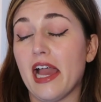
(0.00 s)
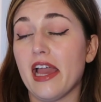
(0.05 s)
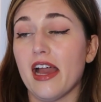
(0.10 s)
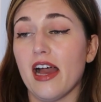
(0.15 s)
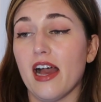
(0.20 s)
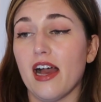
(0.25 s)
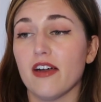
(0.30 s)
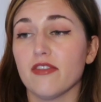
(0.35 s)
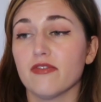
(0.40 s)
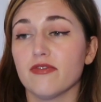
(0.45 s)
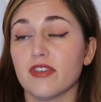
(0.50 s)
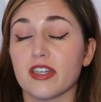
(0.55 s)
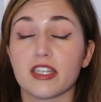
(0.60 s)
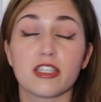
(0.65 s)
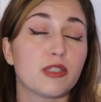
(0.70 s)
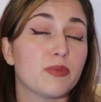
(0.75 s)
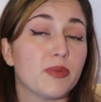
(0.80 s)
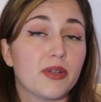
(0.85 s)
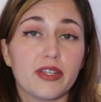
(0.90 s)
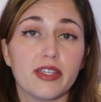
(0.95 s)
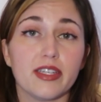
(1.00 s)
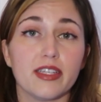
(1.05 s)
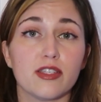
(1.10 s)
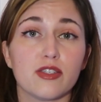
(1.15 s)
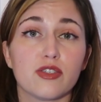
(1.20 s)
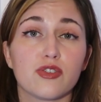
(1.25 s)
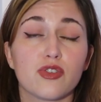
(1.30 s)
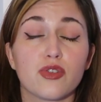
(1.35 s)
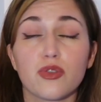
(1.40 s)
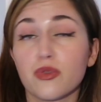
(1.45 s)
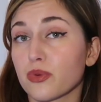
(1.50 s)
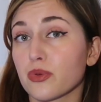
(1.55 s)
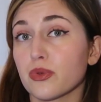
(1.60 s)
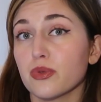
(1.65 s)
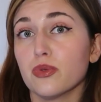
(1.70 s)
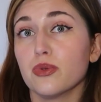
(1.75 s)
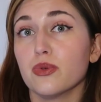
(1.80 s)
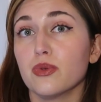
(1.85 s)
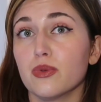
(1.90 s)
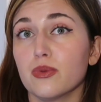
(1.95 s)
have experienced
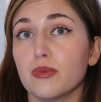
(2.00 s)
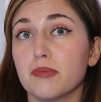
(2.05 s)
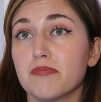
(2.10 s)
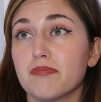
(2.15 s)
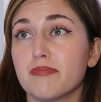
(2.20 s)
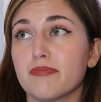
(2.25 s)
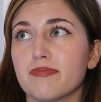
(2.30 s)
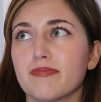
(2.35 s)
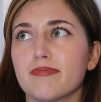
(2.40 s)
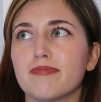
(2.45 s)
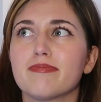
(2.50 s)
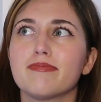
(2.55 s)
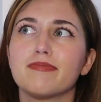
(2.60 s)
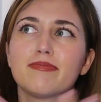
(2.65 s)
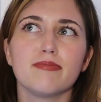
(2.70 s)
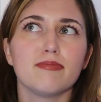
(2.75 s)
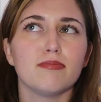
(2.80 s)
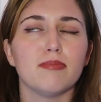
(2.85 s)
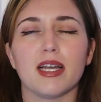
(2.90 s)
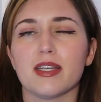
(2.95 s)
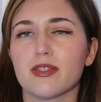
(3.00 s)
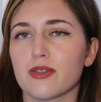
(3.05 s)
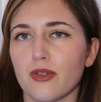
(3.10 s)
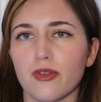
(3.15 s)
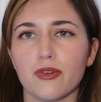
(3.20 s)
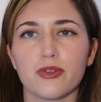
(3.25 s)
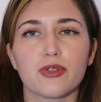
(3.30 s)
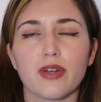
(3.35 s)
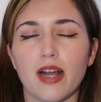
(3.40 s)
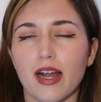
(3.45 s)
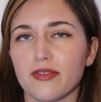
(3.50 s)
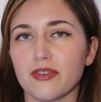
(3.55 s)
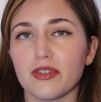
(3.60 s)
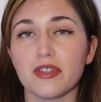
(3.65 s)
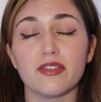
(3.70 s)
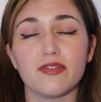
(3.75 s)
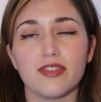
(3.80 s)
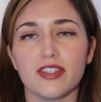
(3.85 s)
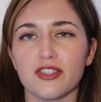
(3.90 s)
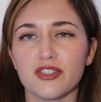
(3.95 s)
through my solo travel
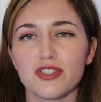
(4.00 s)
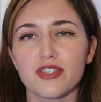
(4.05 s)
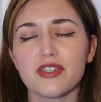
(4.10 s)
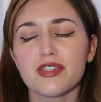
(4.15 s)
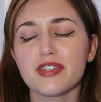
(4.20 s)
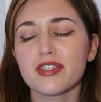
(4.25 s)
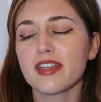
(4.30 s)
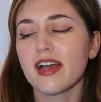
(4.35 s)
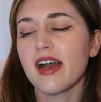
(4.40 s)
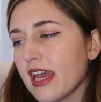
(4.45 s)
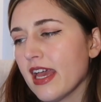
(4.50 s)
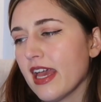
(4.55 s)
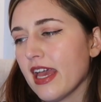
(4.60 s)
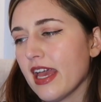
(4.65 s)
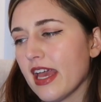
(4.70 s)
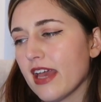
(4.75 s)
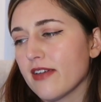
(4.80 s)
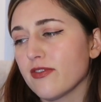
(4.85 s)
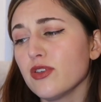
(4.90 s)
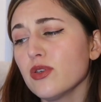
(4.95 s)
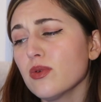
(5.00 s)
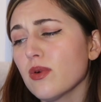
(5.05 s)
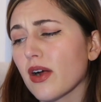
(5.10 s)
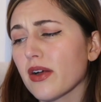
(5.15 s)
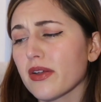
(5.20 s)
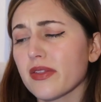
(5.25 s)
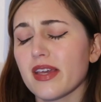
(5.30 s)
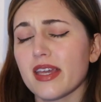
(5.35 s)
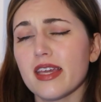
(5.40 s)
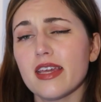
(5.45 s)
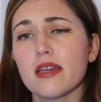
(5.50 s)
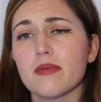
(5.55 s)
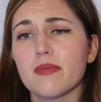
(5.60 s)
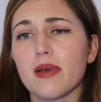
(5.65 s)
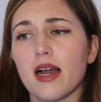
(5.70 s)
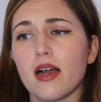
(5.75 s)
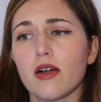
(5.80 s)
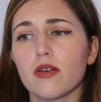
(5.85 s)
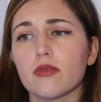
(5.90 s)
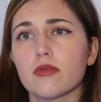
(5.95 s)
adventures. If you are thinking
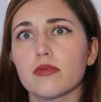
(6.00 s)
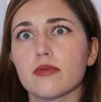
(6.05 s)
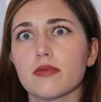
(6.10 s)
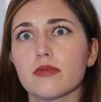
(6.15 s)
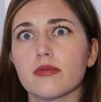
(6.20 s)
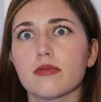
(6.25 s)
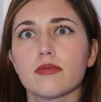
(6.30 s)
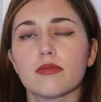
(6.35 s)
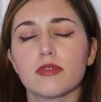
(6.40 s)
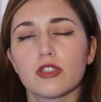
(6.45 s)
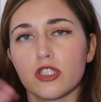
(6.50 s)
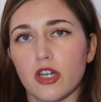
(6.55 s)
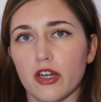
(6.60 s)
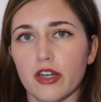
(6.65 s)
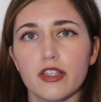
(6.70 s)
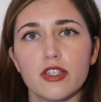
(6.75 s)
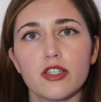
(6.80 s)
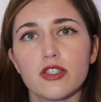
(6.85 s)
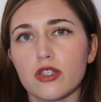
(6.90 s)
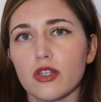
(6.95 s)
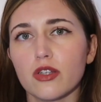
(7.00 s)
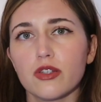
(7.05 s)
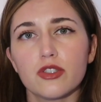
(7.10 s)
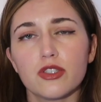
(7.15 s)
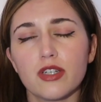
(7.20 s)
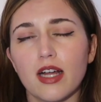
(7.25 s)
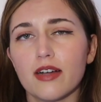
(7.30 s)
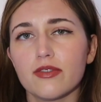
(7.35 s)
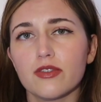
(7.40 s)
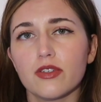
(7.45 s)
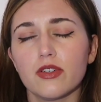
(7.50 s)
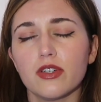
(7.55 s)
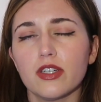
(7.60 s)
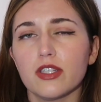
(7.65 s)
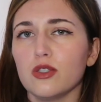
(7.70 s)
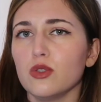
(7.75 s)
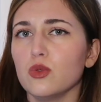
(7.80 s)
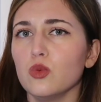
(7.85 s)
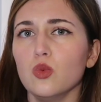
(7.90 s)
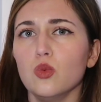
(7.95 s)
about starting to solo travel
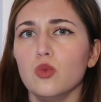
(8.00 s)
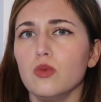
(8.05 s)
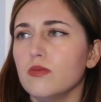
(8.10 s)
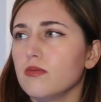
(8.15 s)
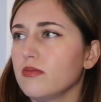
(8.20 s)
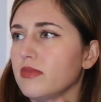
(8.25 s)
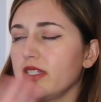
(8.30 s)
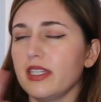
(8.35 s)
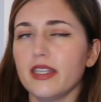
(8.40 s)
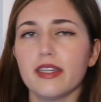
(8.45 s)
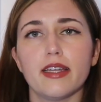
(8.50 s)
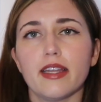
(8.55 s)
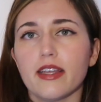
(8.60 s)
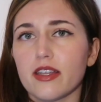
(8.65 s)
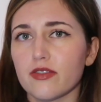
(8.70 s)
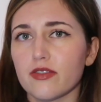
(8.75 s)
and you need any